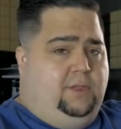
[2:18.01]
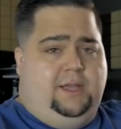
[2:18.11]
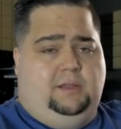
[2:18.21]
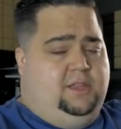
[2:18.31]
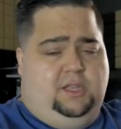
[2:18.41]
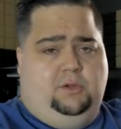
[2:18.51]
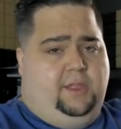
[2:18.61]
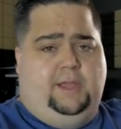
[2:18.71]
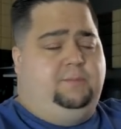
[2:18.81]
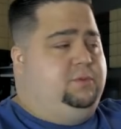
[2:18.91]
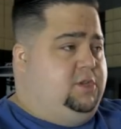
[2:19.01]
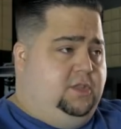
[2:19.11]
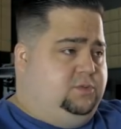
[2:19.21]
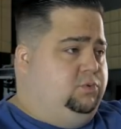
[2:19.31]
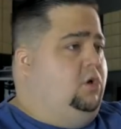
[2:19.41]
like, you know, the link to
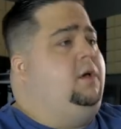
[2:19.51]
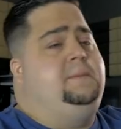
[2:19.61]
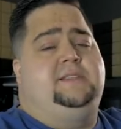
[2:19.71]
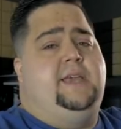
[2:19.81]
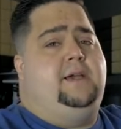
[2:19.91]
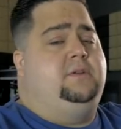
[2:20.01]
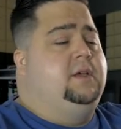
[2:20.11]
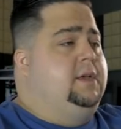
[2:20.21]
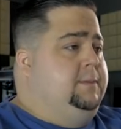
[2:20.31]
this will all be down